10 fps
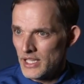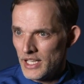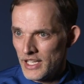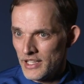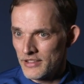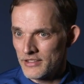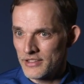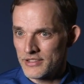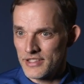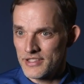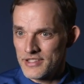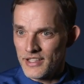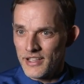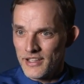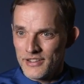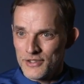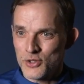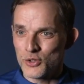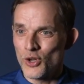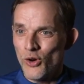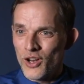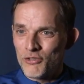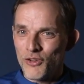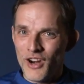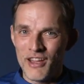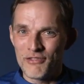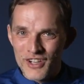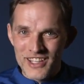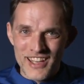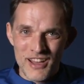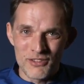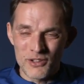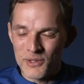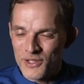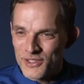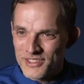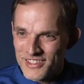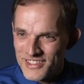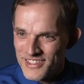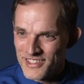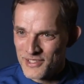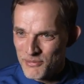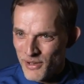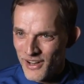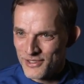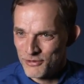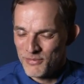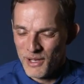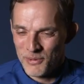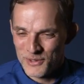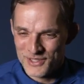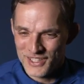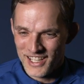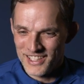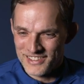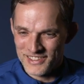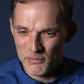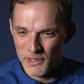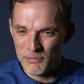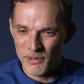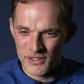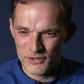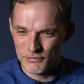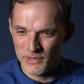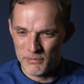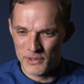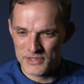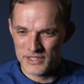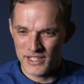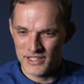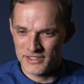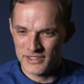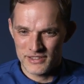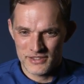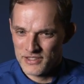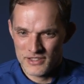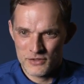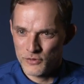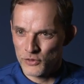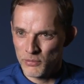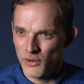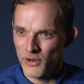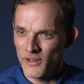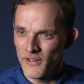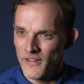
and this is uh, this could go on forever and ever because this is a part of my personality. A big part of my personality is, is football